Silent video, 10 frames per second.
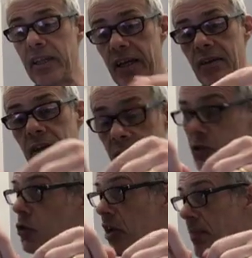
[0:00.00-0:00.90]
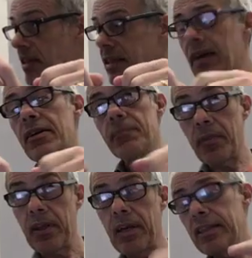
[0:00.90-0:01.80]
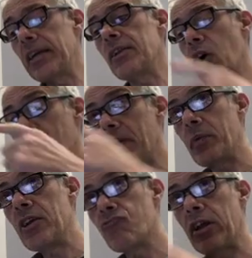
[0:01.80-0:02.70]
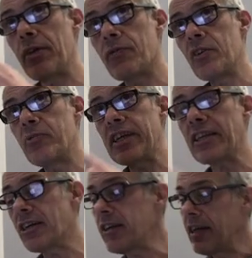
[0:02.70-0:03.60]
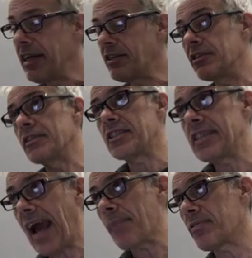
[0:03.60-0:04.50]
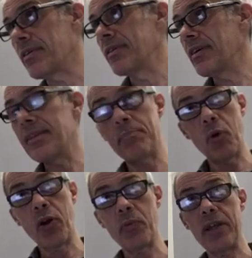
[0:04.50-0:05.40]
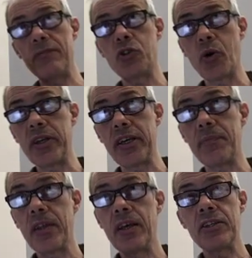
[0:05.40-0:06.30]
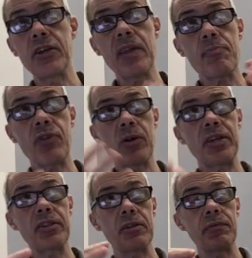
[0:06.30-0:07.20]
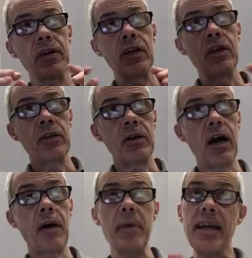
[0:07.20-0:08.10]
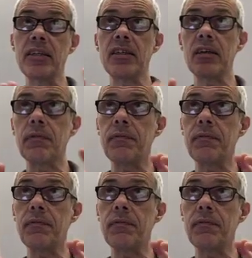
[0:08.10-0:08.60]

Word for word: and then join it back together, and then hopefully when you run it through your projector, it doesn't snap at the point where you've joined it. So that process of um, editing